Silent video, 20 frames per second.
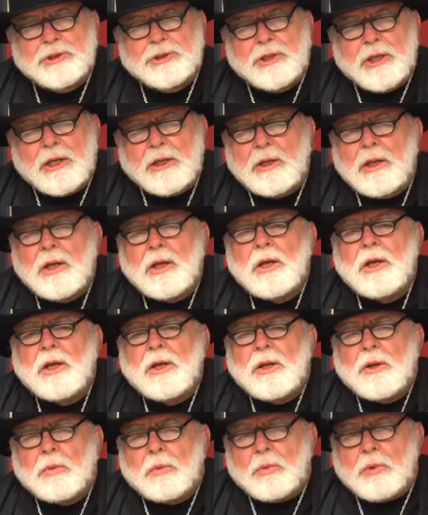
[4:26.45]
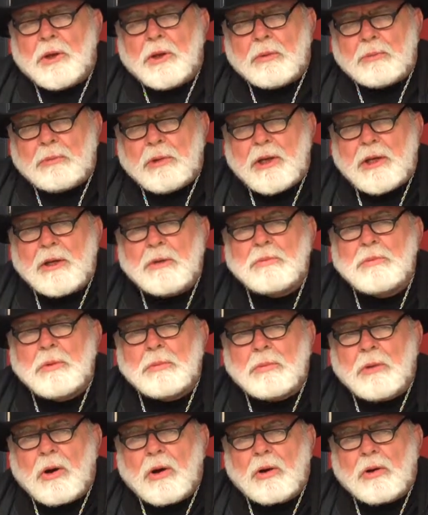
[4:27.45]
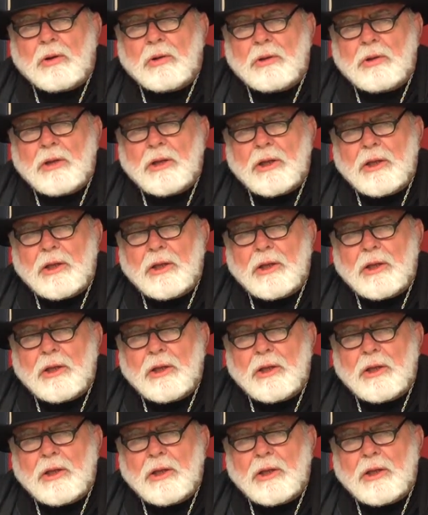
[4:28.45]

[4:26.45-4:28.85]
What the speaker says: said, "We'll meet him tomorrow."